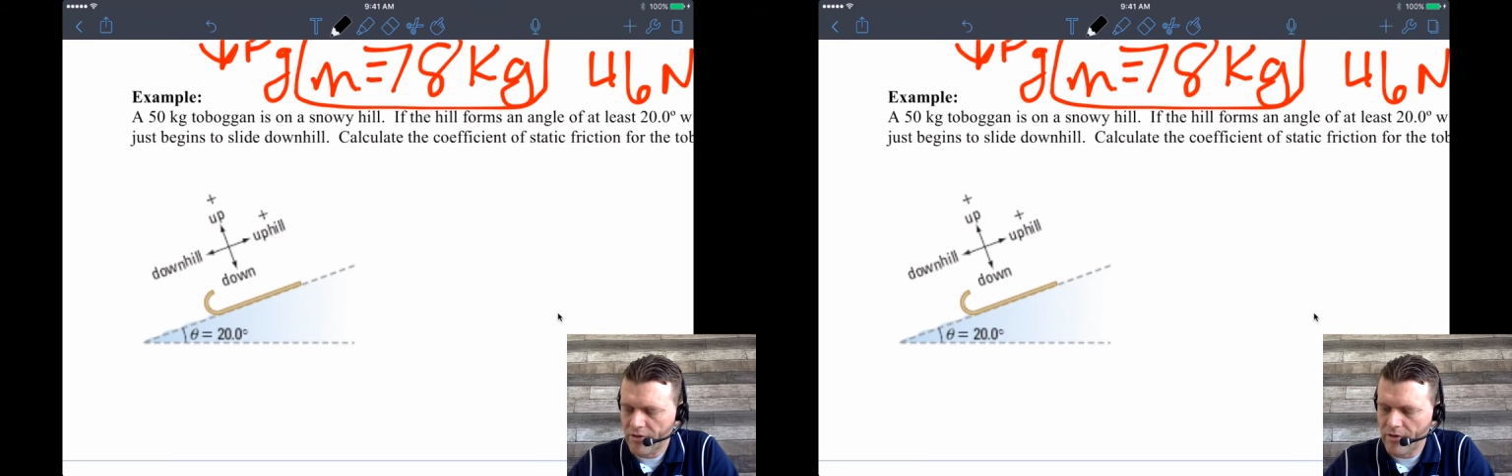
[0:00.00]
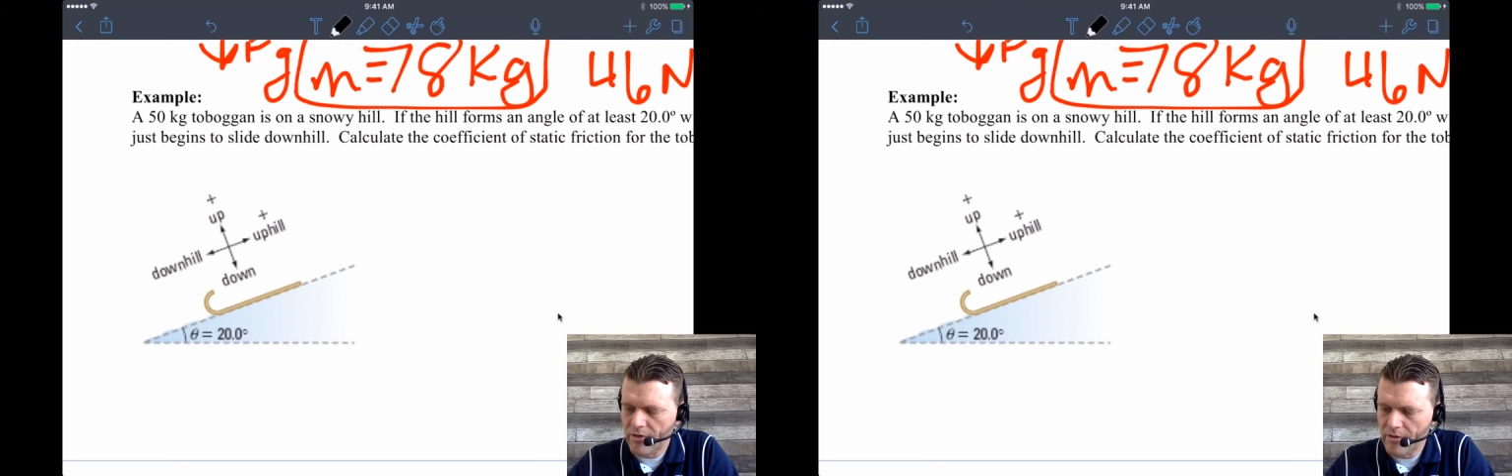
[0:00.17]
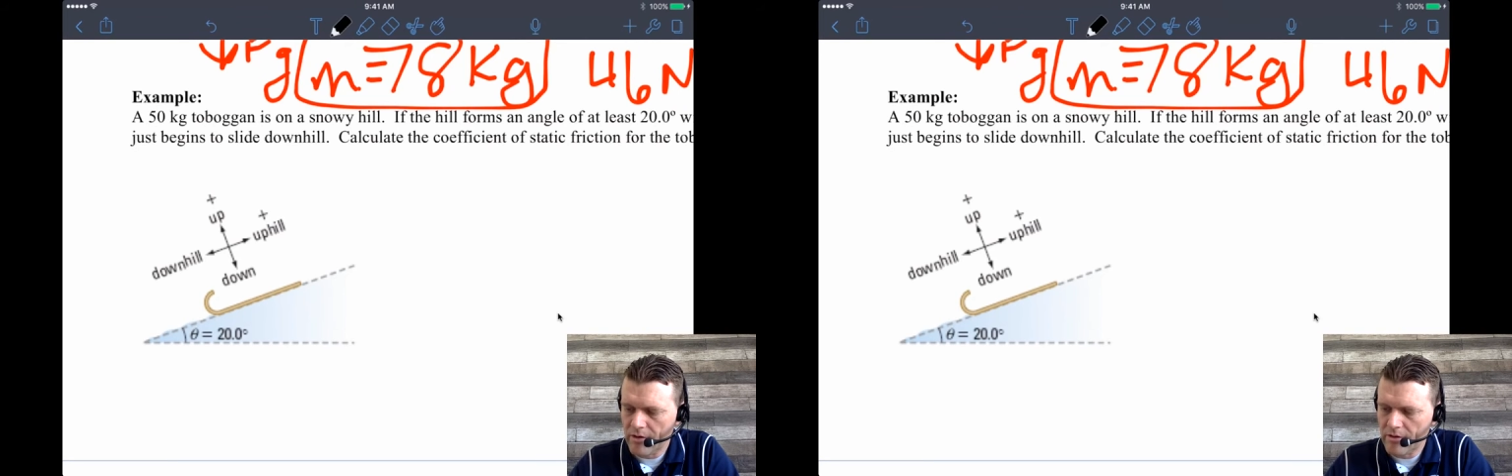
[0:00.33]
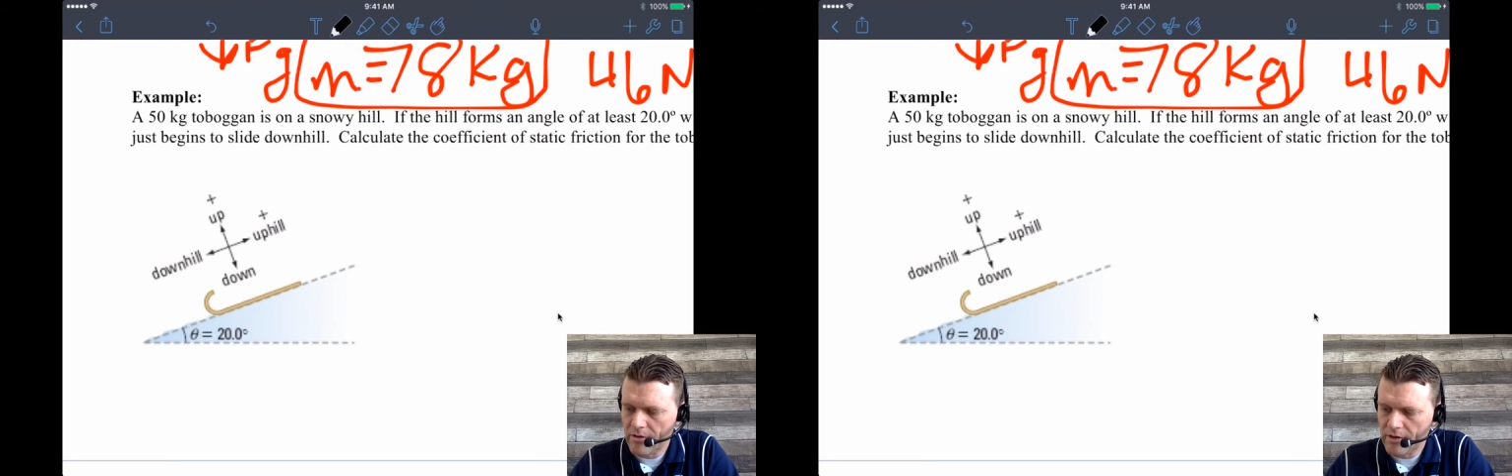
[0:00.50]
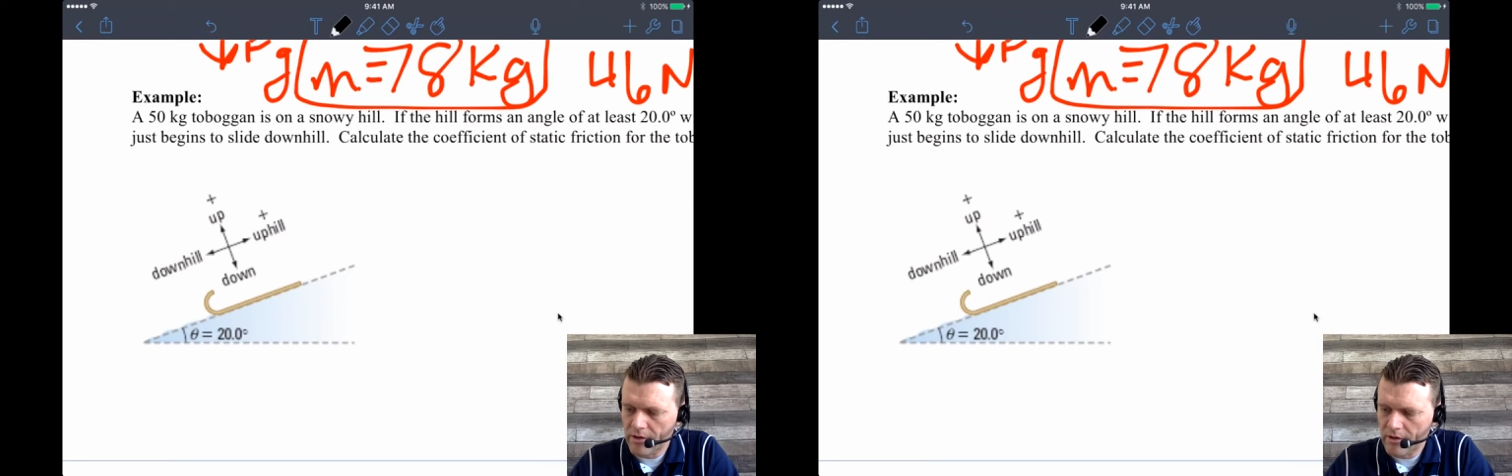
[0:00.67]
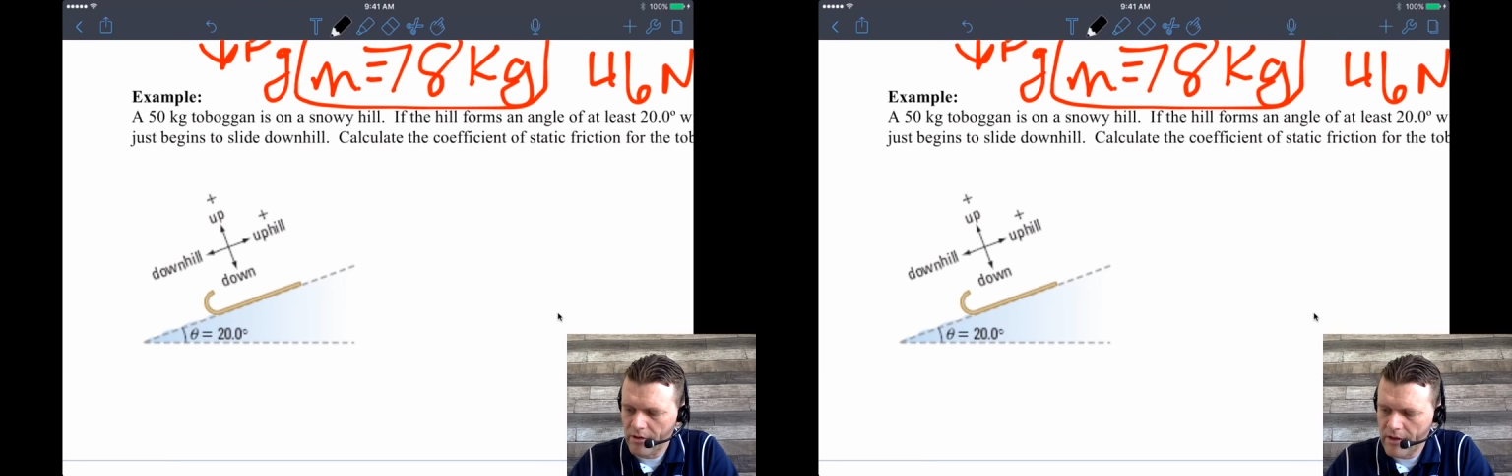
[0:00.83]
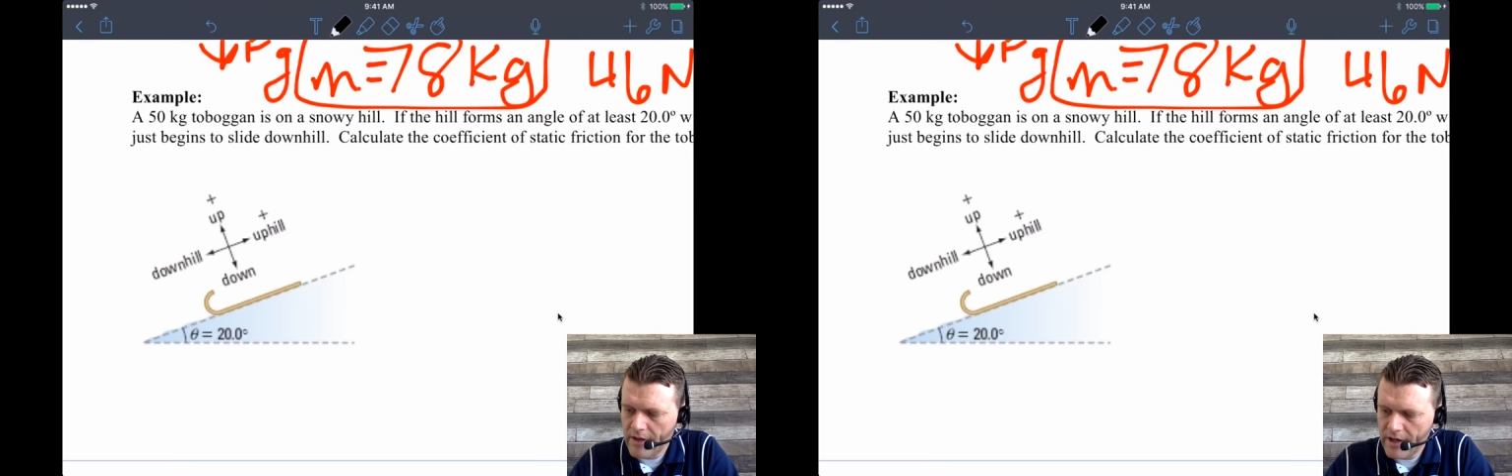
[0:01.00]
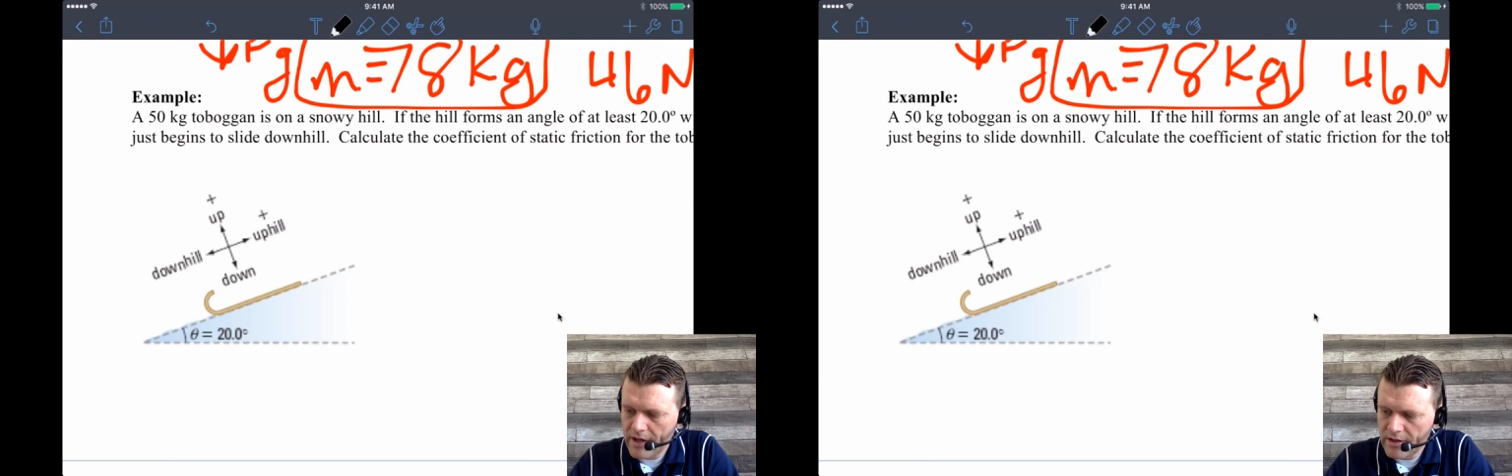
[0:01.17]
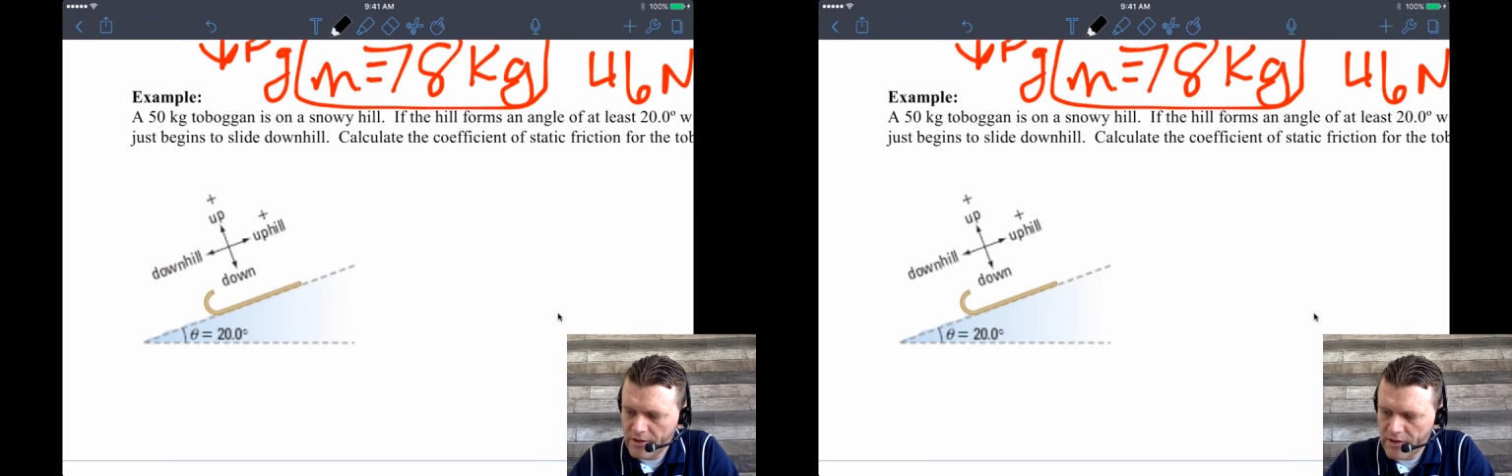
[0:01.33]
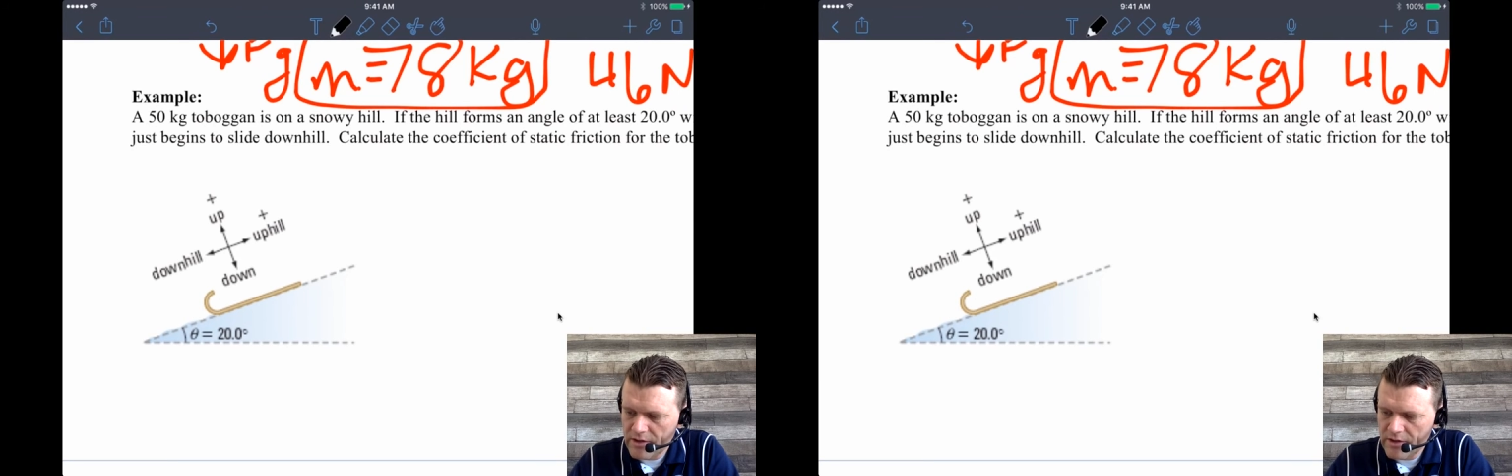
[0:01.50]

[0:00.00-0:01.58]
you in earlier, and that is